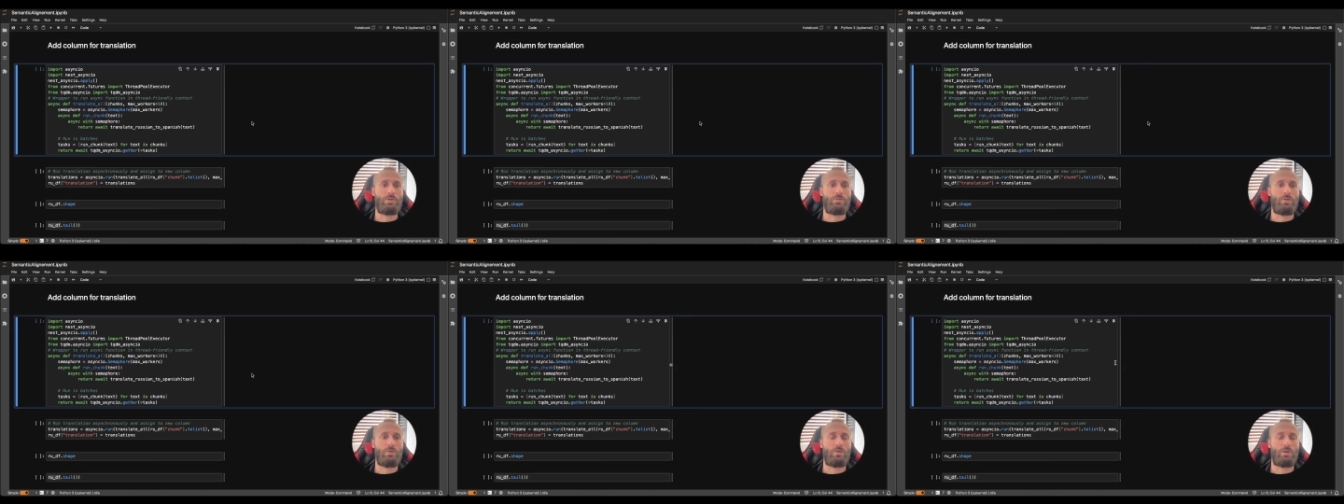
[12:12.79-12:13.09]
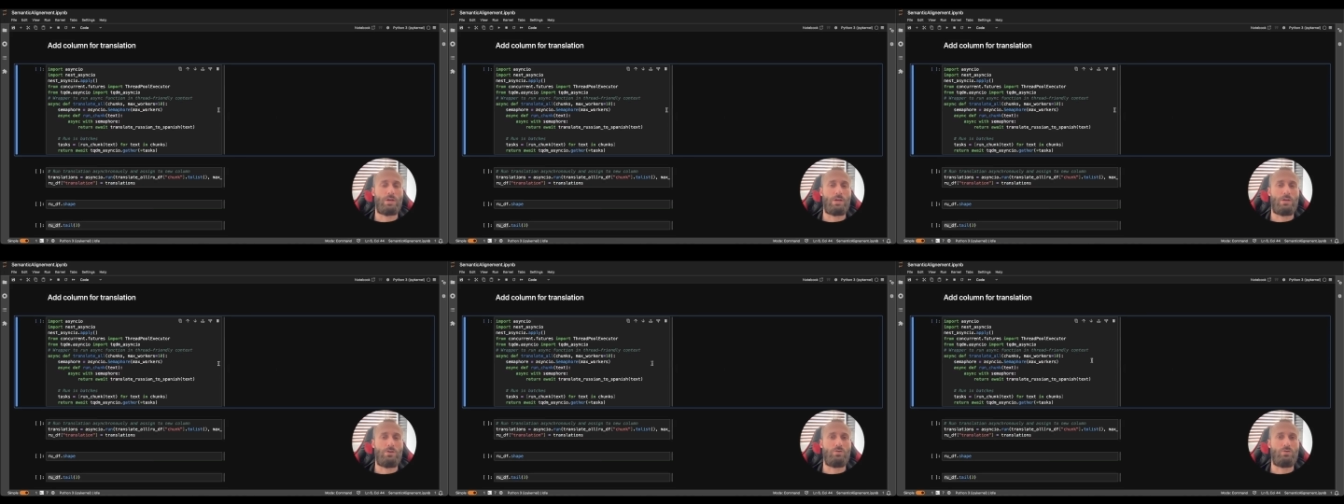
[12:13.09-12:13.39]
we're going
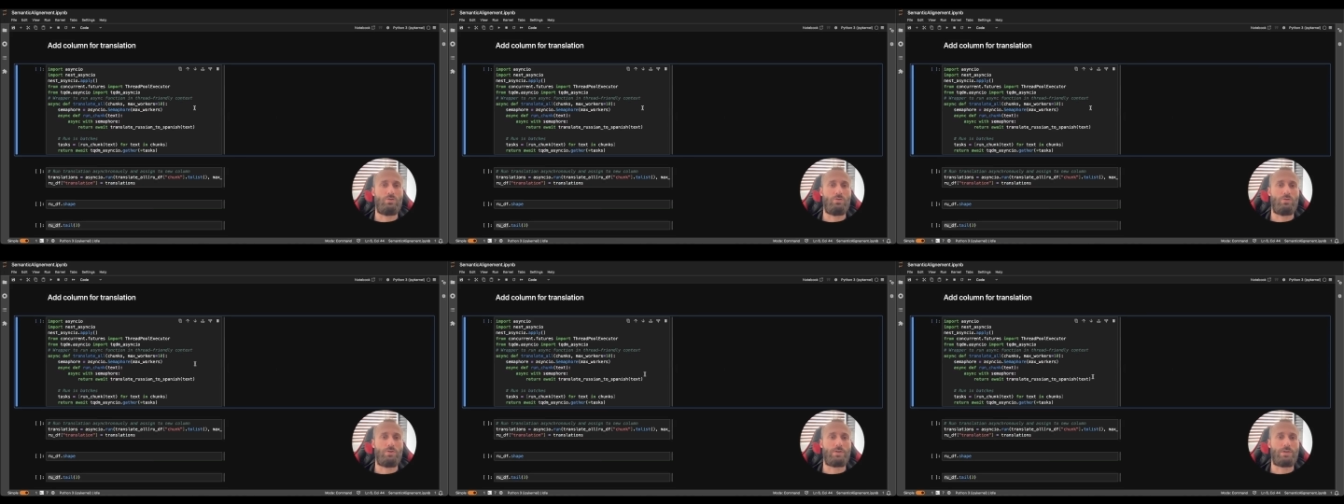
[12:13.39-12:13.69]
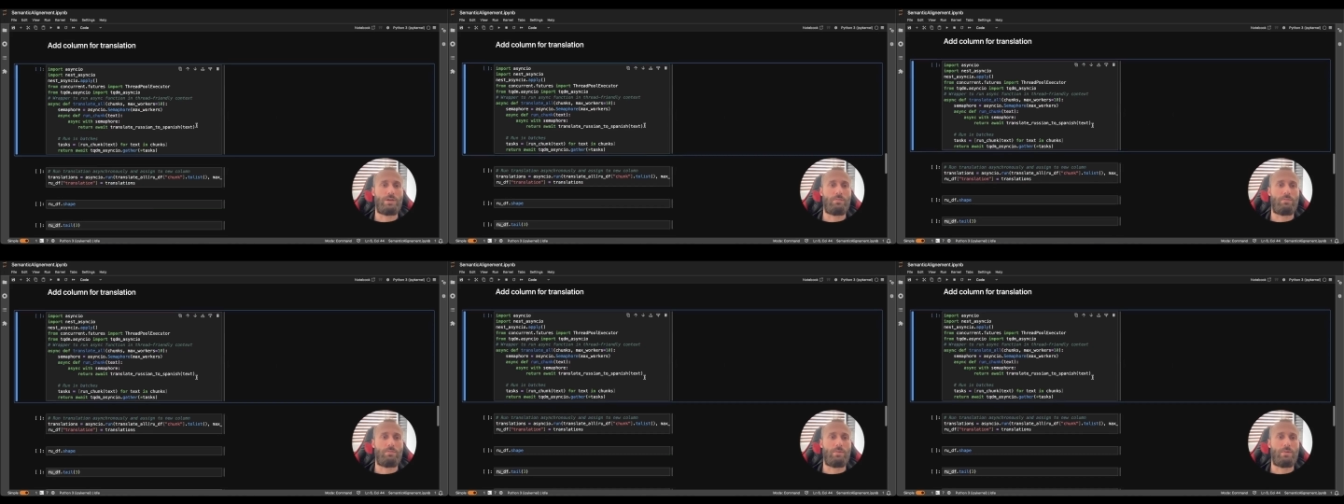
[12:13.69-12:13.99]
to need to use
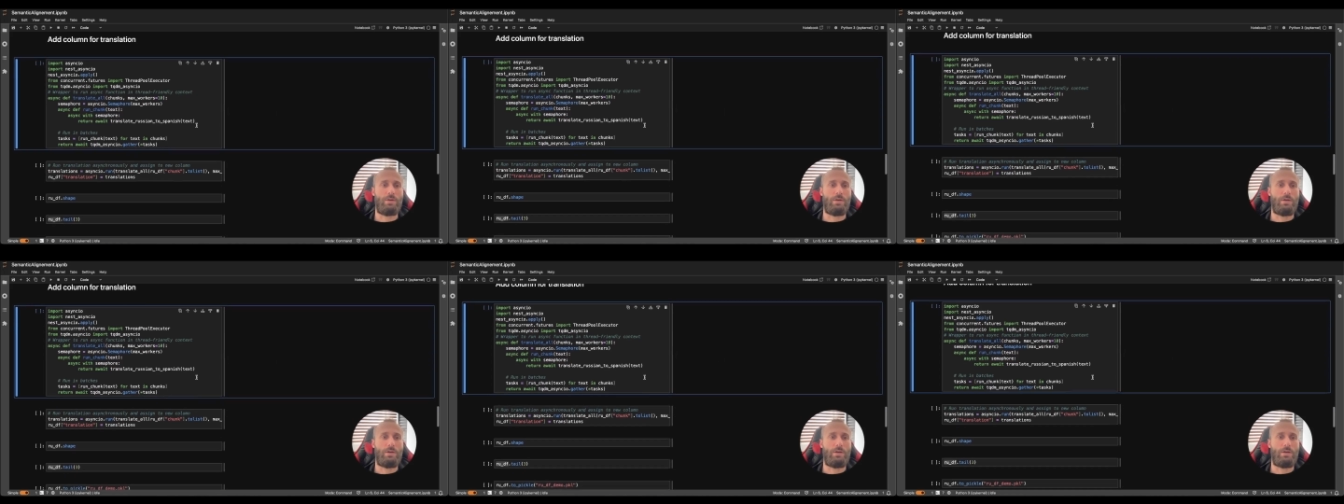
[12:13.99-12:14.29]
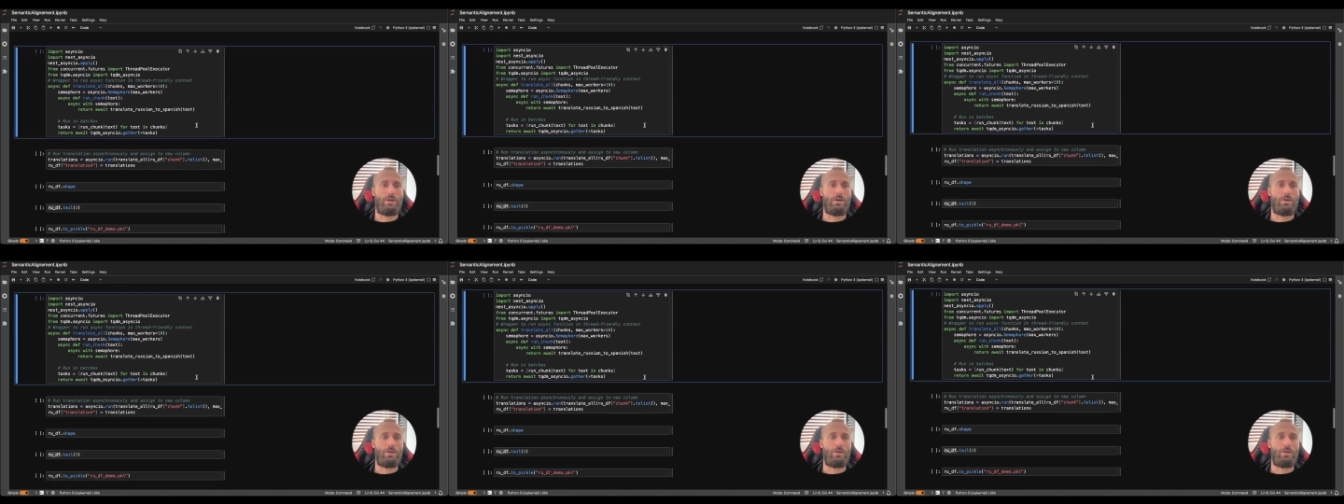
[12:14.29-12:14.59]
some
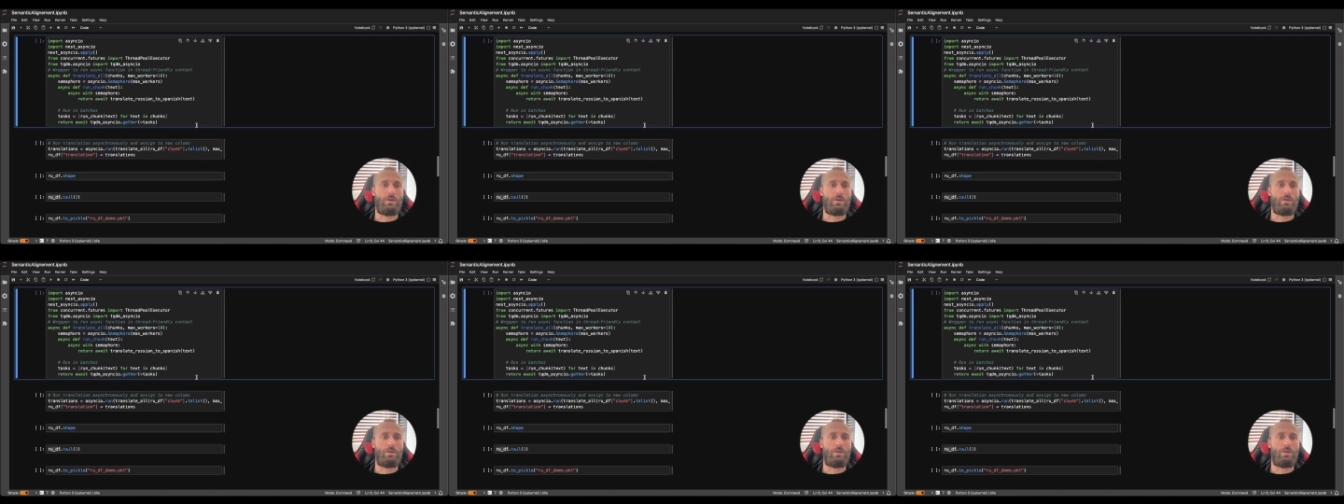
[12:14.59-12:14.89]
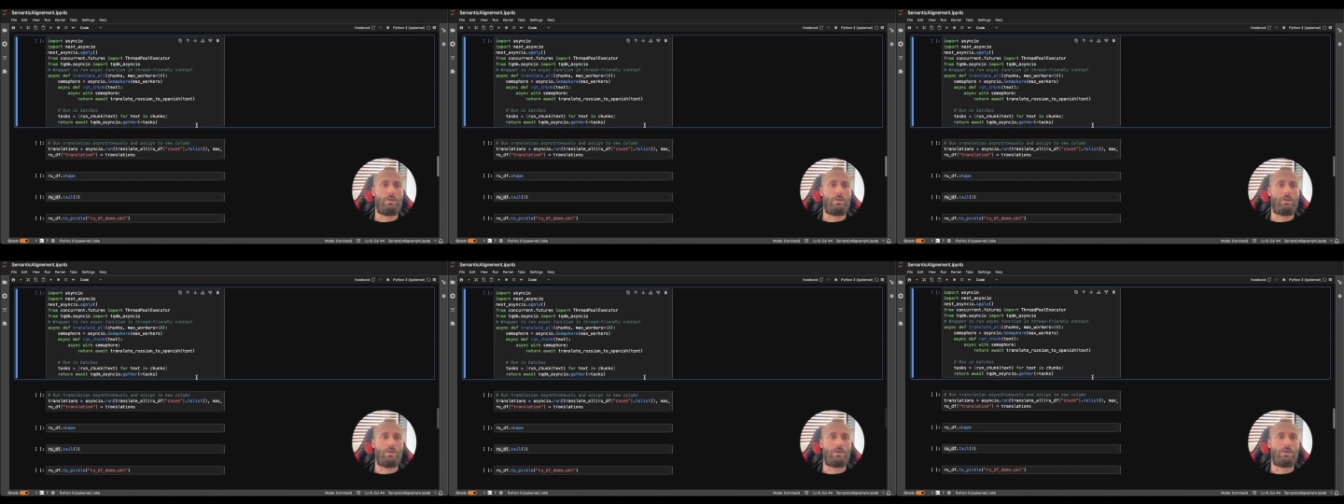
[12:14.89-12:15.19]

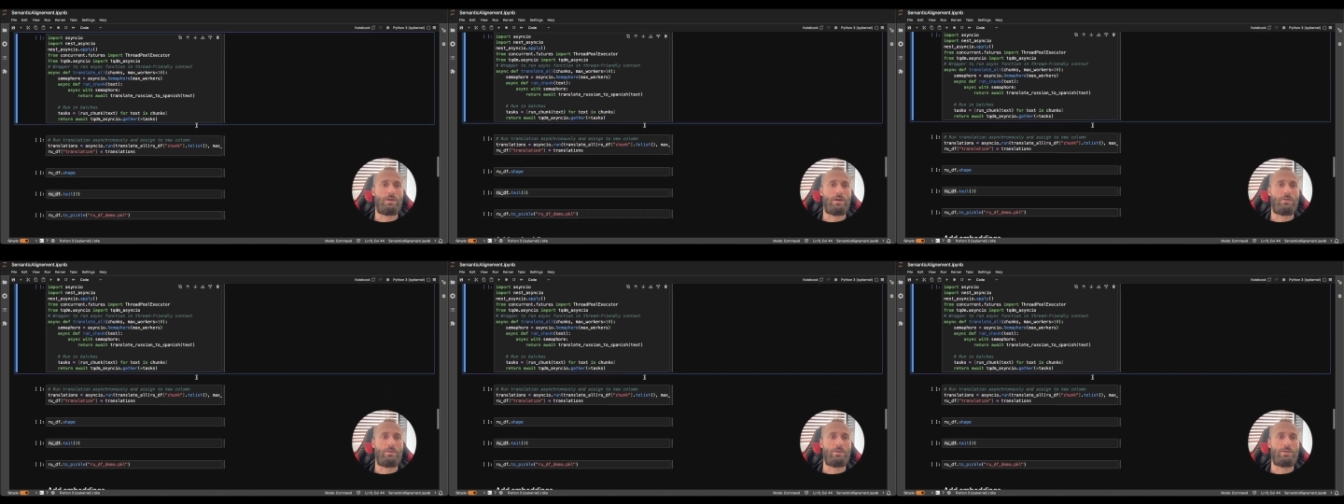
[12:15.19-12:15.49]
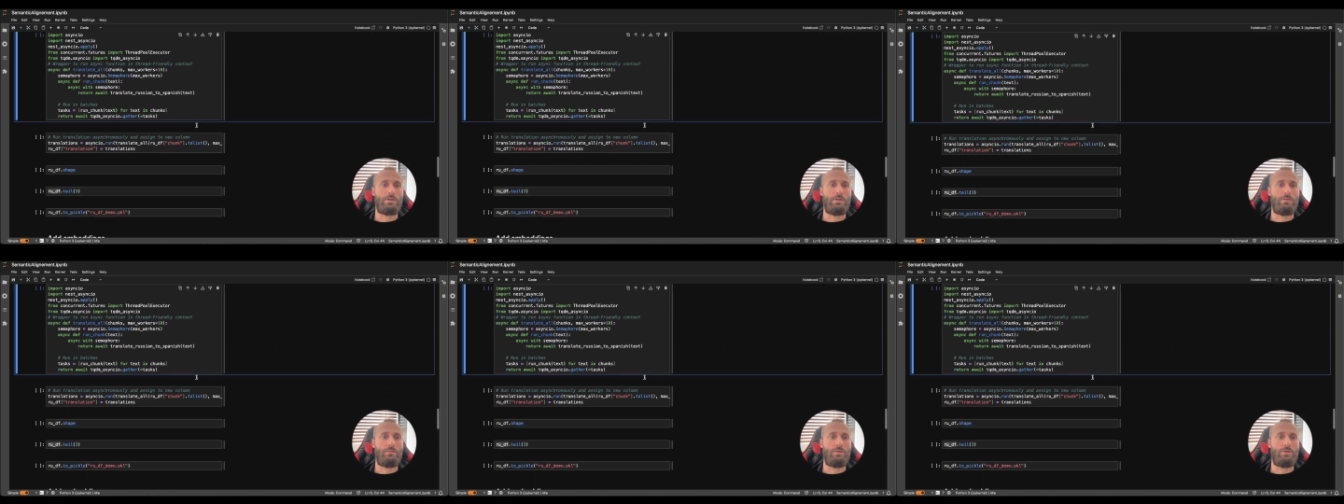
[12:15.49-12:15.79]

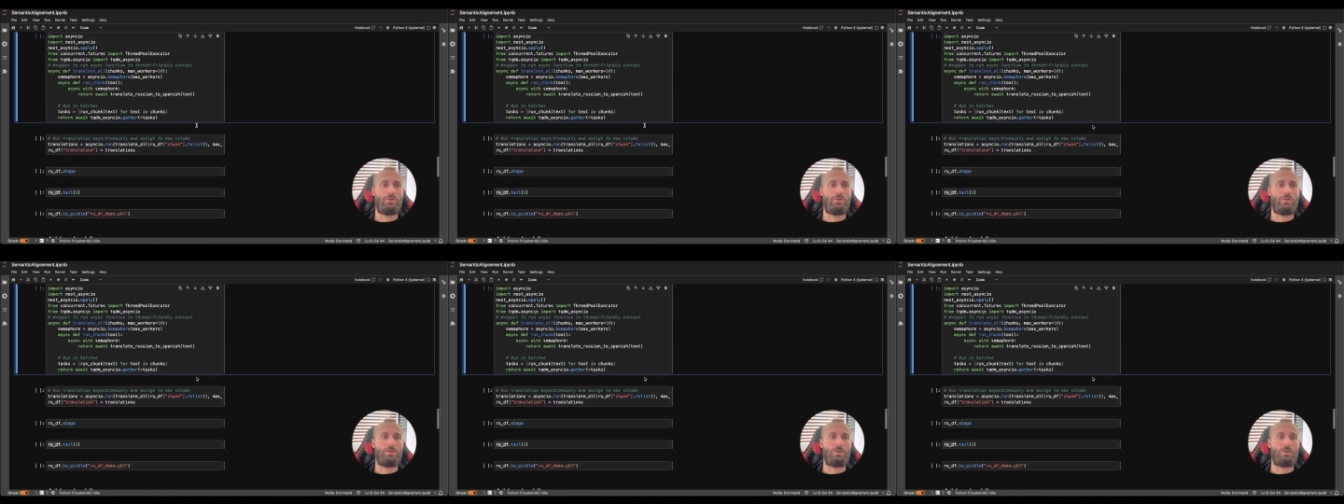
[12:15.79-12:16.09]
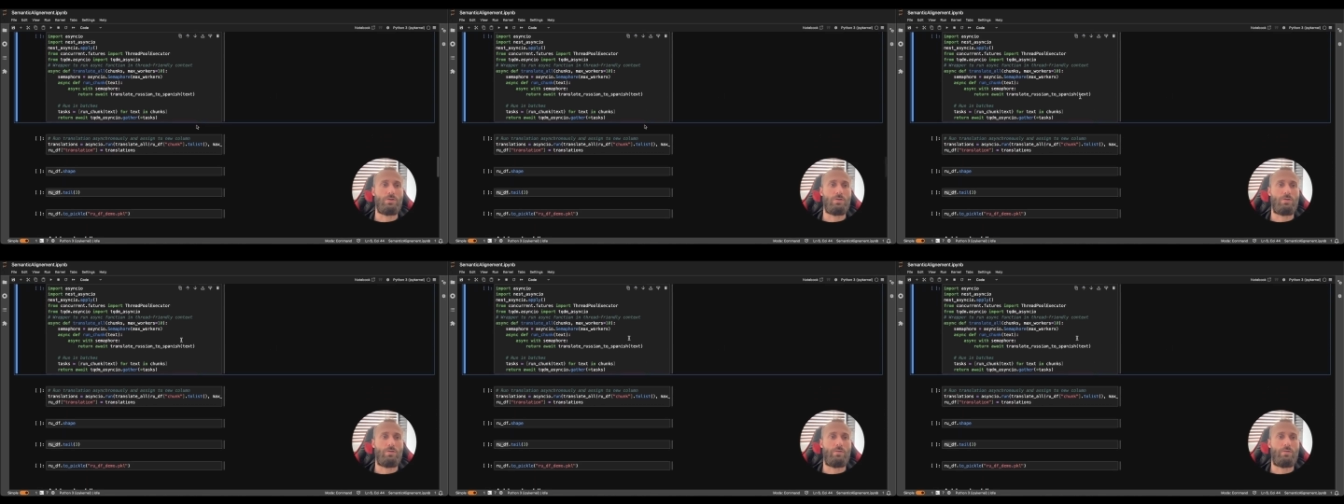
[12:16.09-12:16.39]
concurrency features
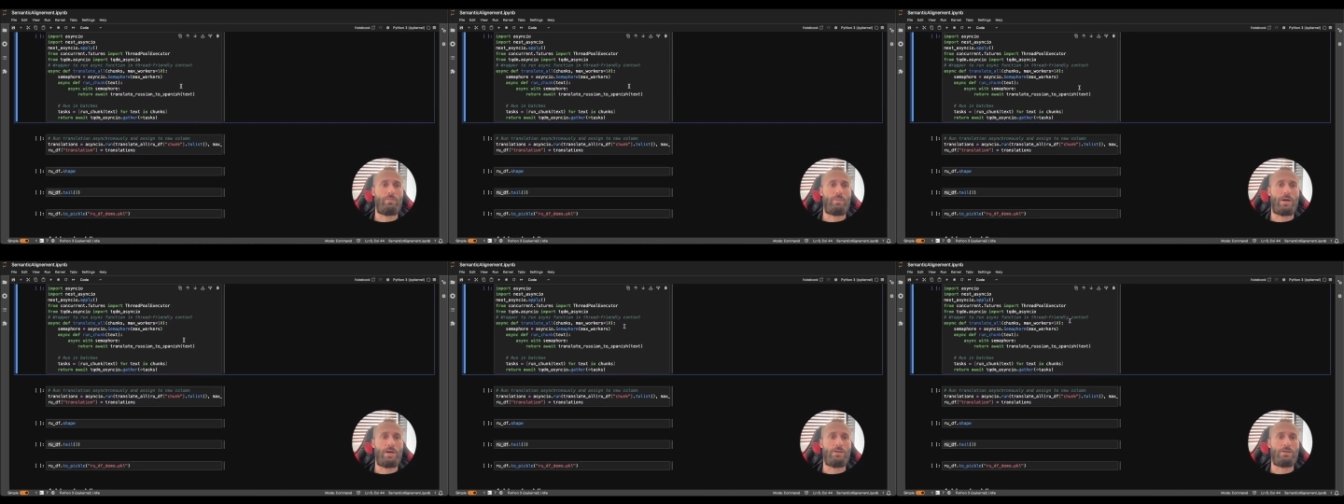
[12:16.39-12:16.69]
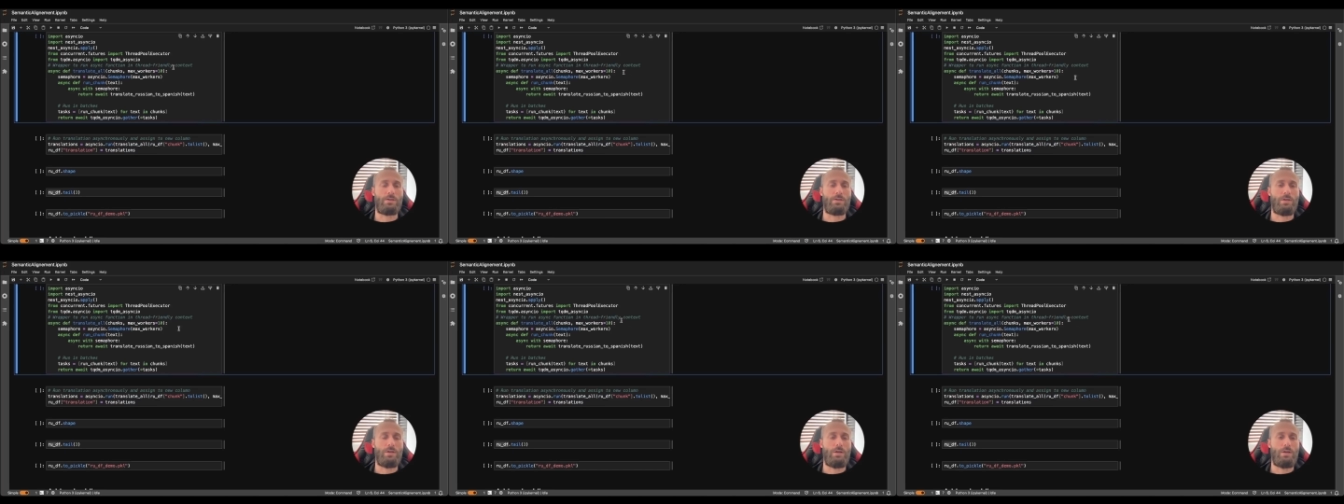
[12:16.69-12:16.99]
of
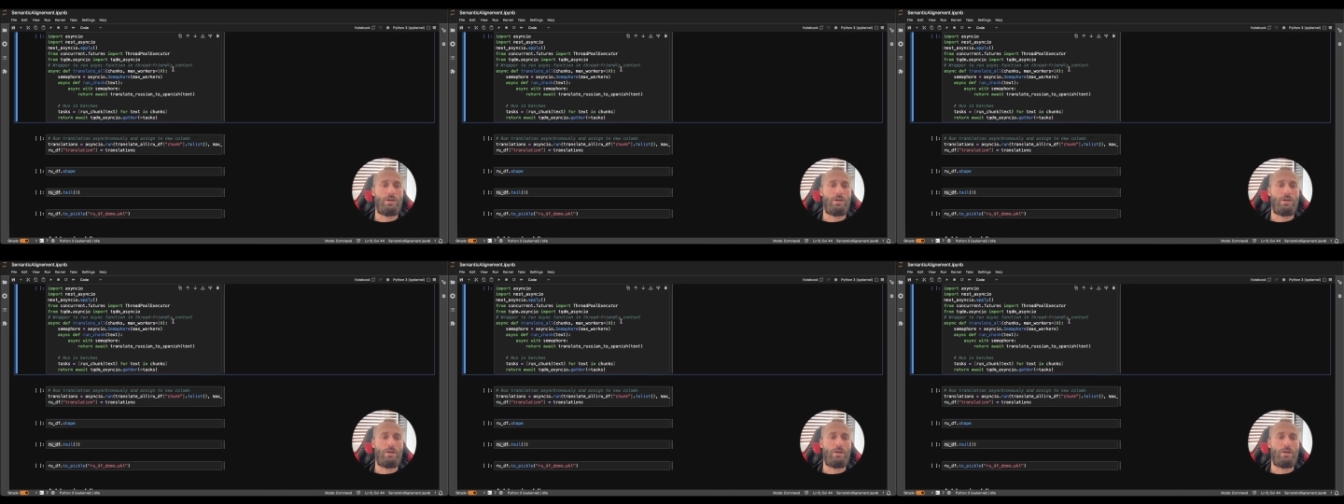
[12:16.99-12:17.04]
Python,